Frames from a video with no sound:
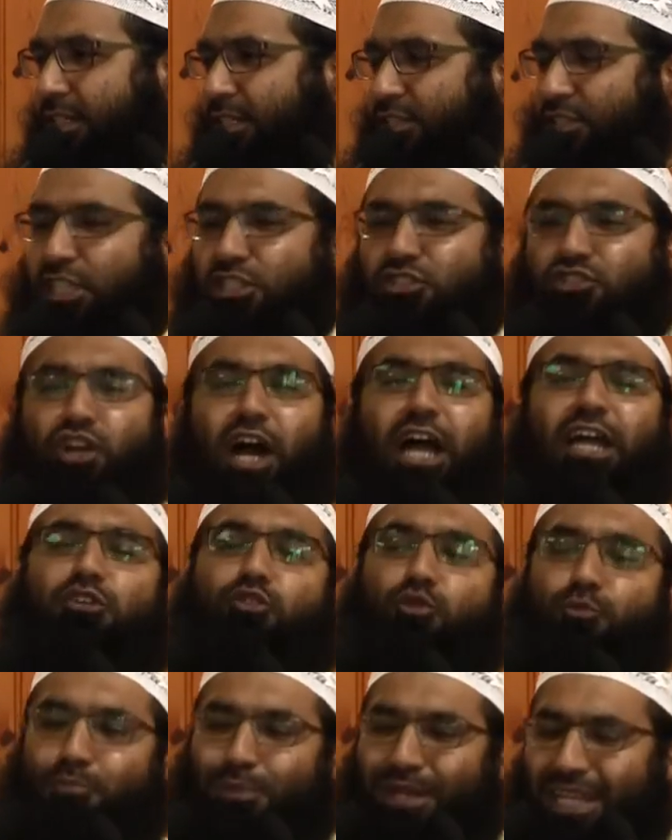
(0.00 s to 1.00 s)
they try
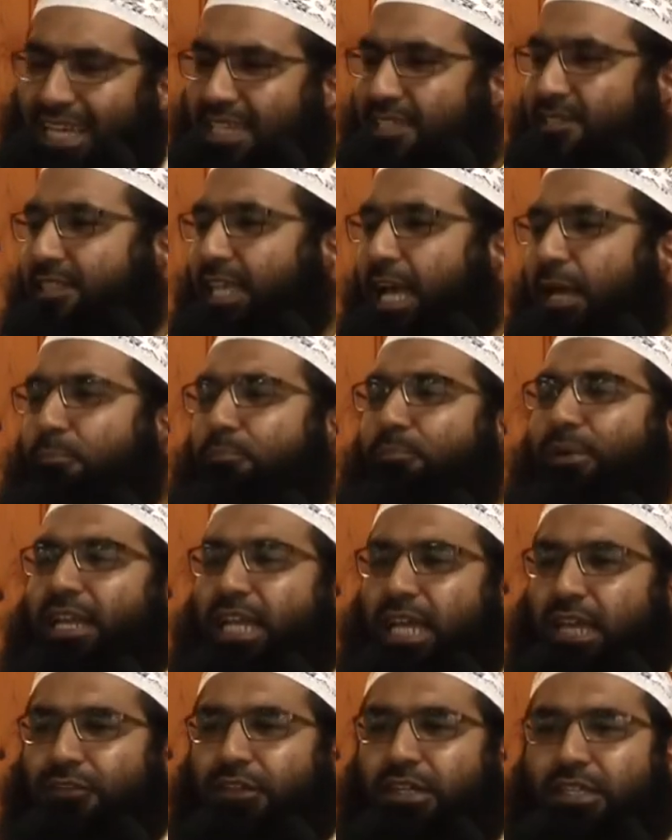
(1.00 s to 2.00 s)
to please them,
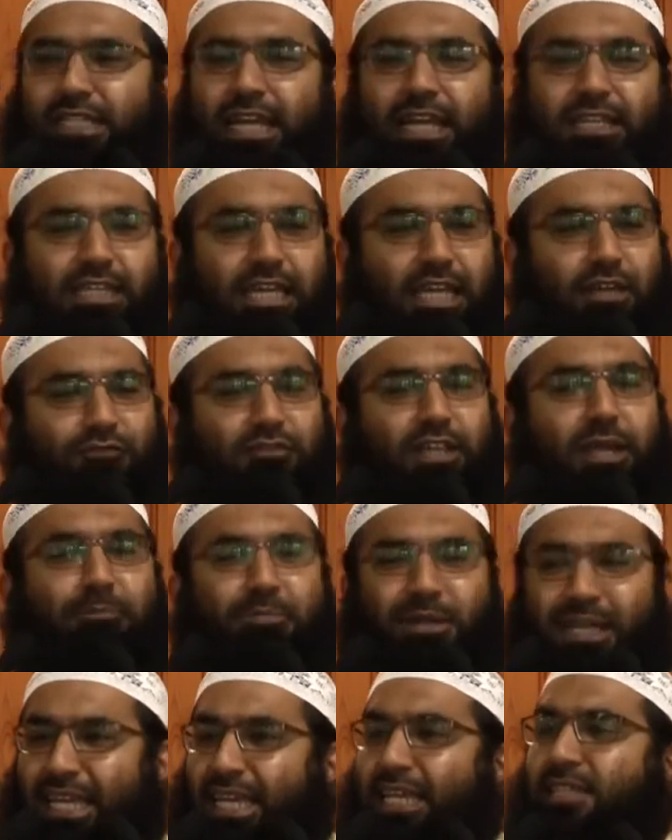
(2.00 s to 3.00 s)
believing that if they
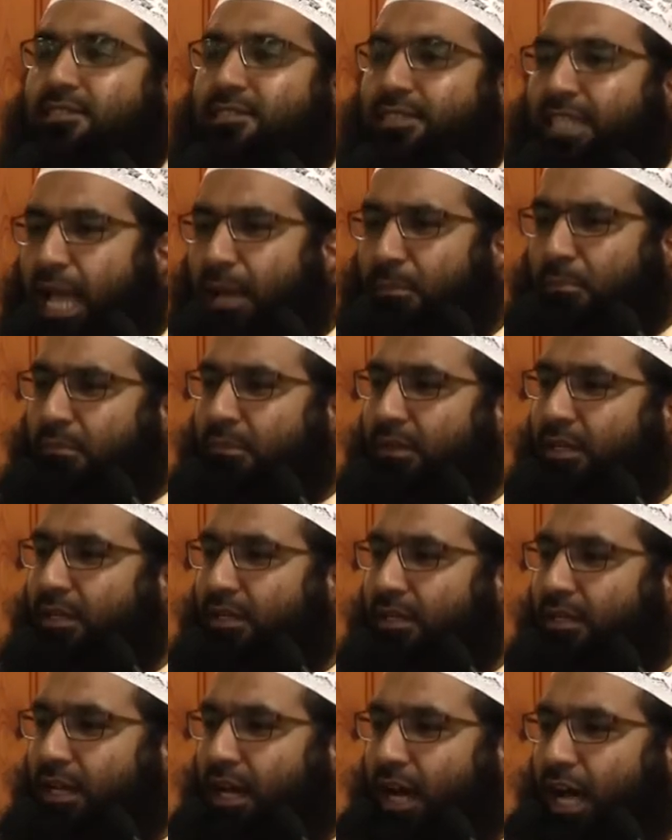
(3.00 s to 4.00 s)
please them,
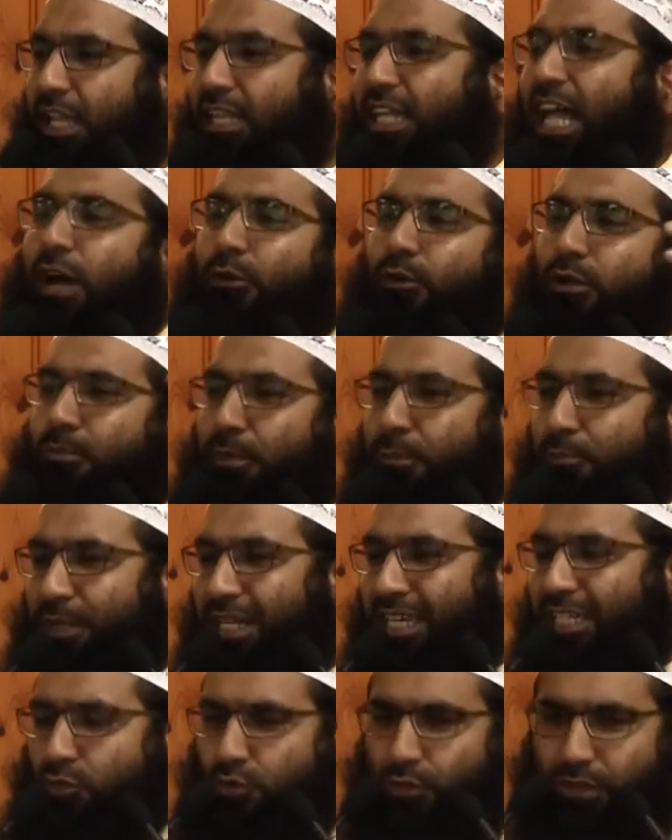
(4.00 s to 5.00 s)
Allah will be
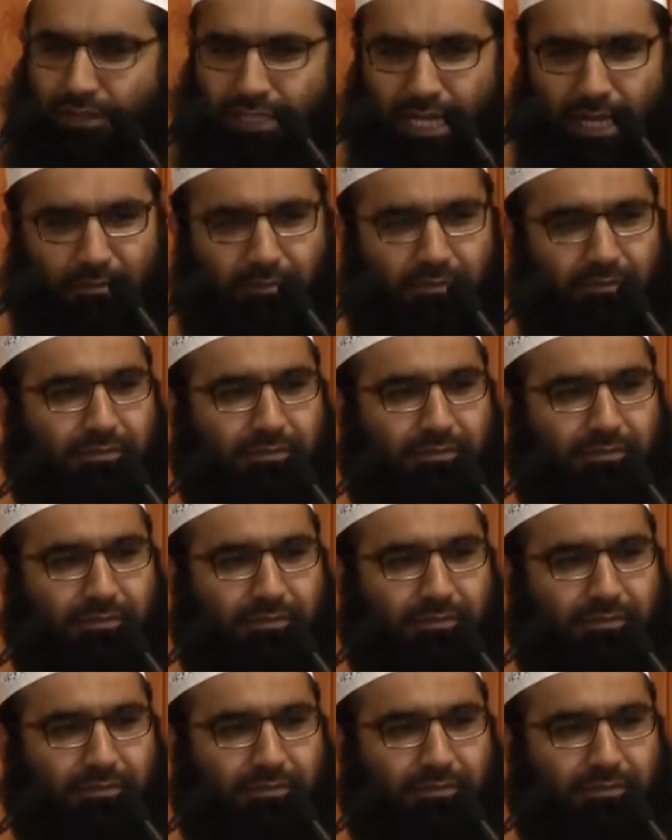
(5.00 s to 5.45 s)
pleased with them.